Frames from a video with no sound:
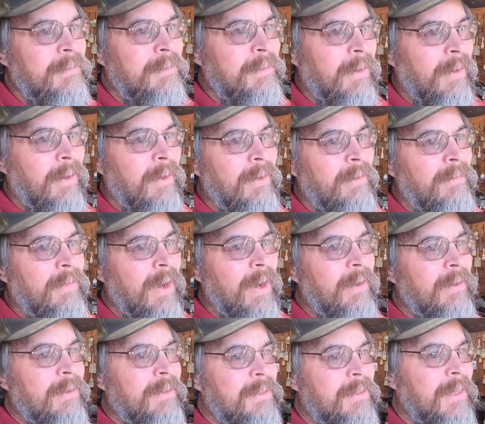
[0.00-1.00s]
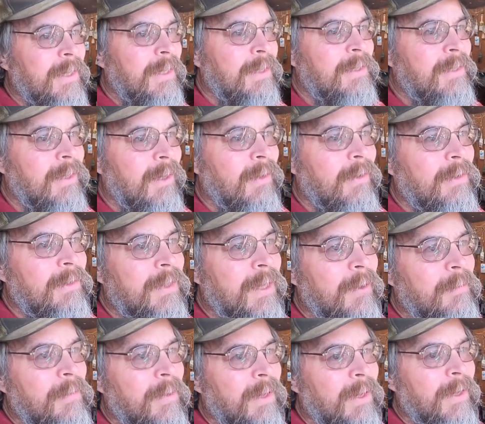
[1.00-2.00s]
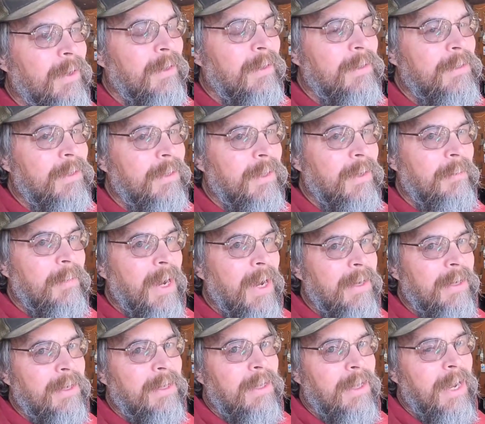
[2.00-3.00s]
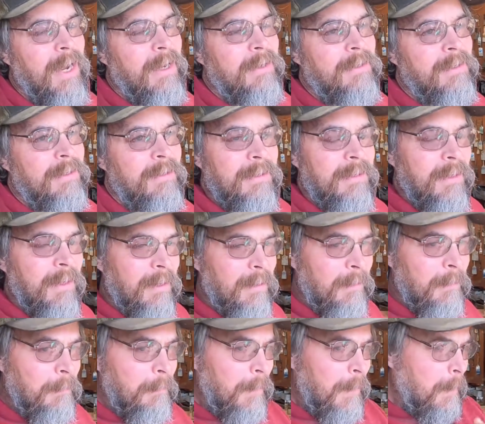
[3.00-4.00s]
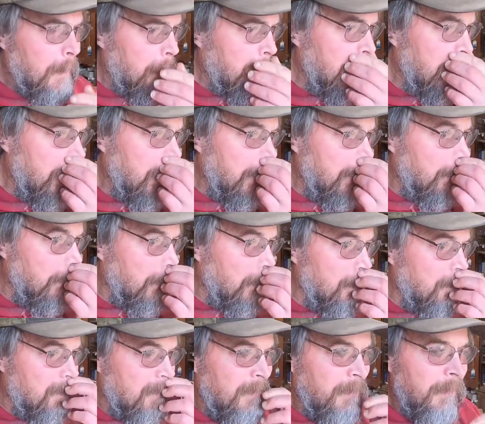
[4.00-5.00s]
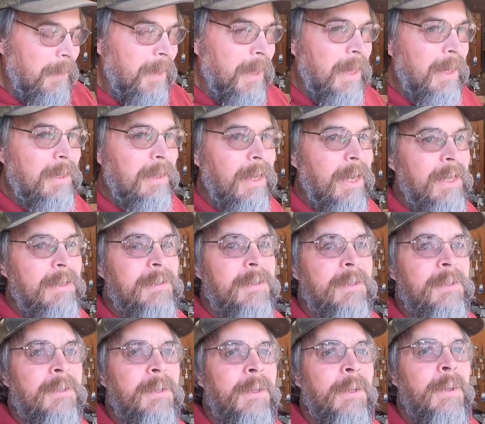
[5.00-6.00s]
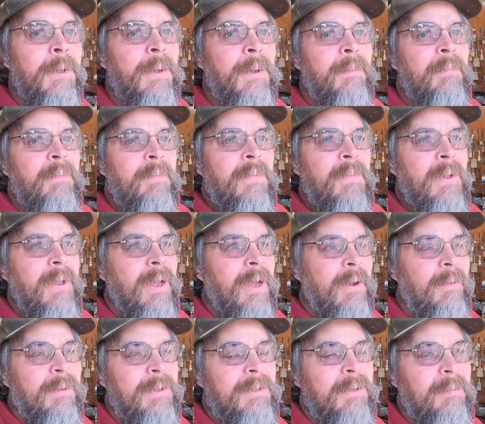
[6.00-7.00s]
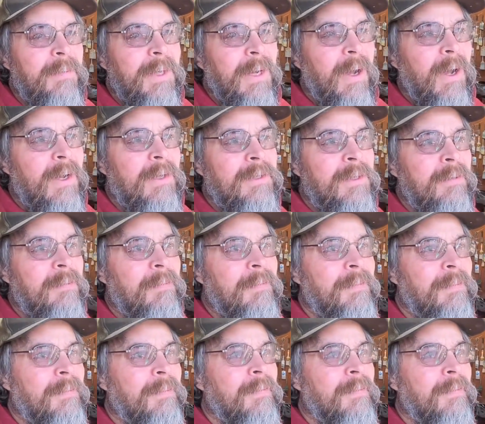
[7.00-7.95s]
coronavirus thing slows up a little, she'll get back to classes, and I'll be able to get into one of her 3-day classes, which will be awesome.